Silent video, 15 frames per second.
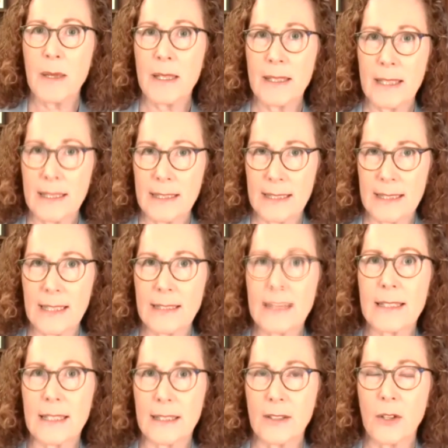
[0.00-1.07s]
been
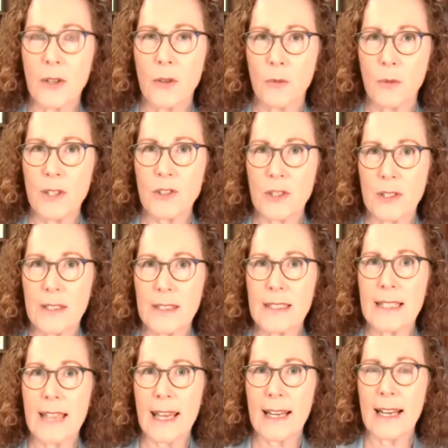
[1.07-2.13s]
consistent, which
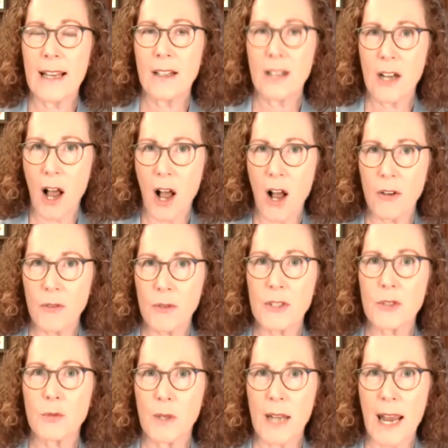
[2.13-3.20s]
is that Congress
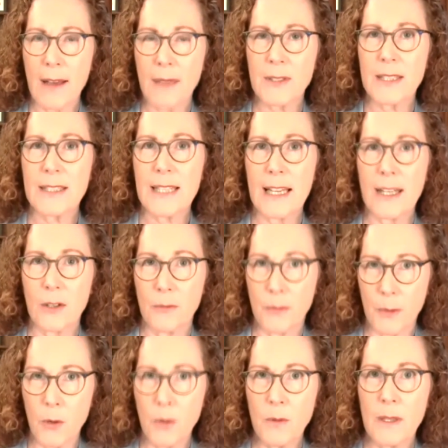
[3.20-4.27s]
would have to take a
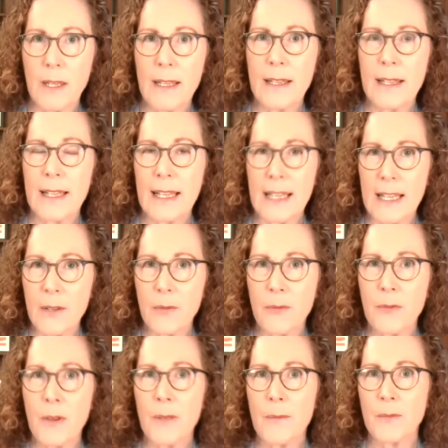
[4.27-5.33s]
vote if
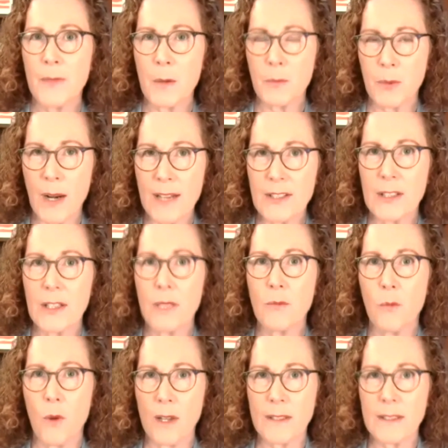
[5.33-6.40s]
the president
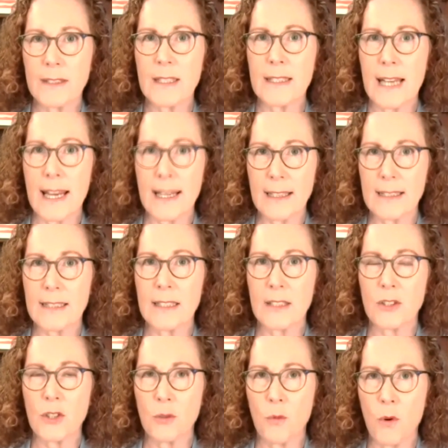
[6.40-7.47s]
wants to take us
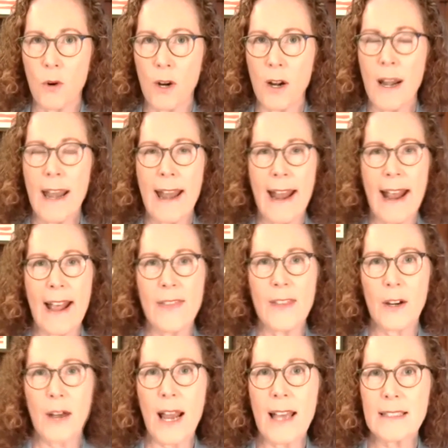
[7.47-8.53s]
into war. And
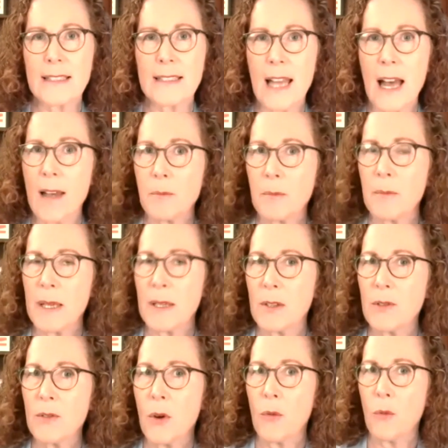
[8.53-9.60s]
there has not
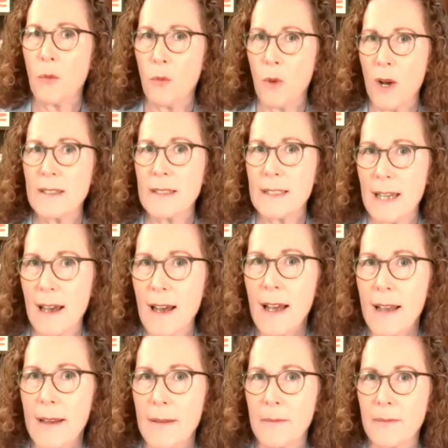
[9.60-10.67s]
been one
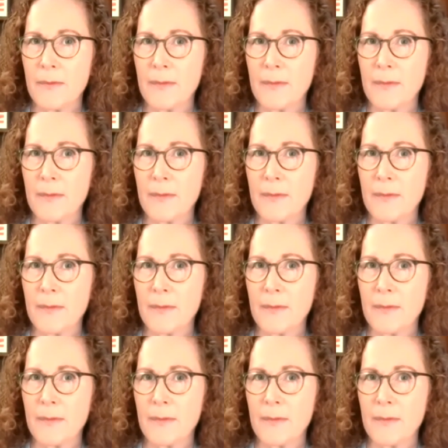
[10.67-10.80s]
time,